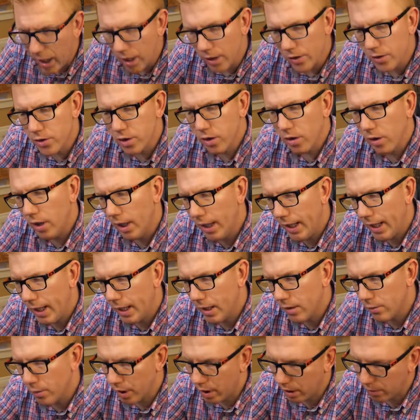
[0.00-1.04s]
also
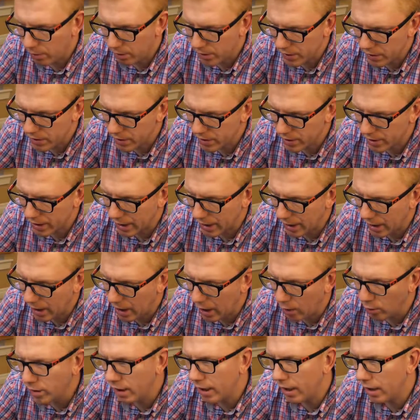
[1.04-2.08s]
had, when I was
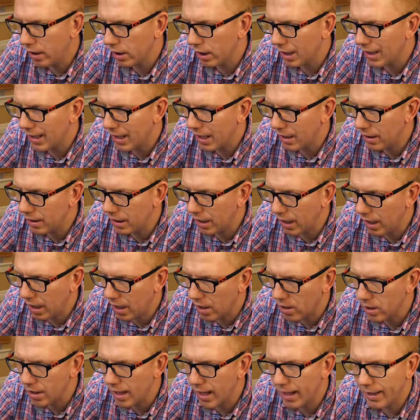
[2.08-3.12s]
out in Elgin that day, I
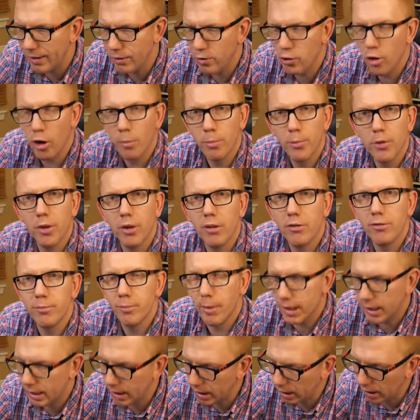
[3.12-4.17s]
actually had dropped off
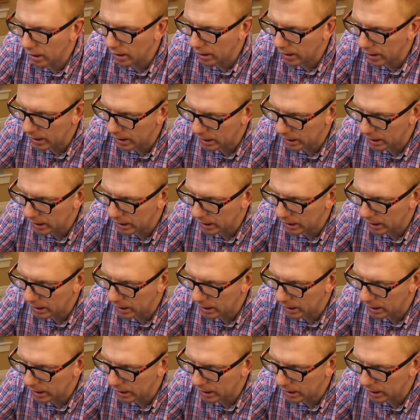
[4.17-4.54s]
my